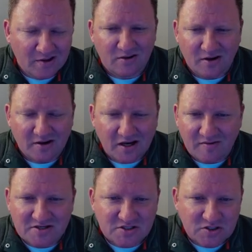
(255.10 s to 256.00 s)
you're not going to
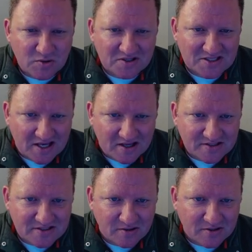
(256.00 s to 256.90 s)
have these unit
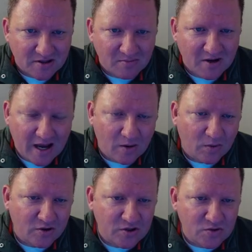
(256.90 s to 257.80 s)
tests out there, but how
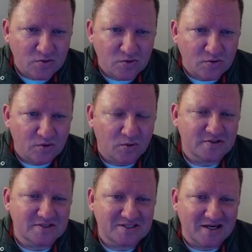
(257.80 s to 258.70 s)
are you going
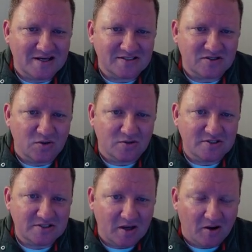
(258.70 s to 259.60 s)
to test
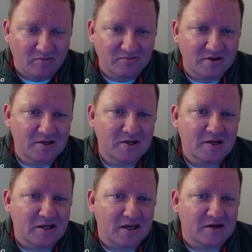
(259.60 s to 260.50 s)
yourself
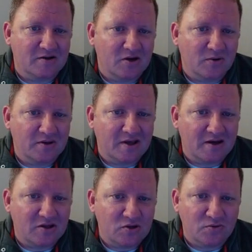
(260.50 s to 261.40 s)
and knowing
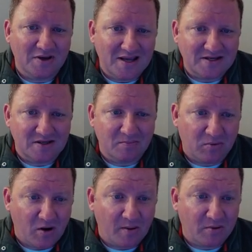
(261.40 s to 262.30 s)
that you linked it
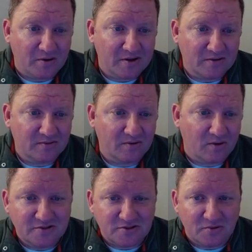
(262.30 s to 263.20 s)
properly?
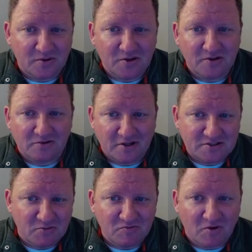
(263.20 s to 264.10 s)
So
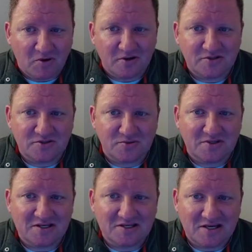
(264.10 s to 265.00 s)
let's move on to
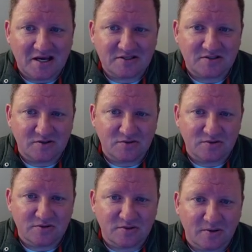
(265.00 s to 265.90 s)
the next
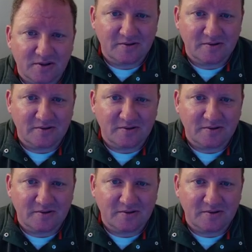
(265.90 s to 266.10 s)
user story.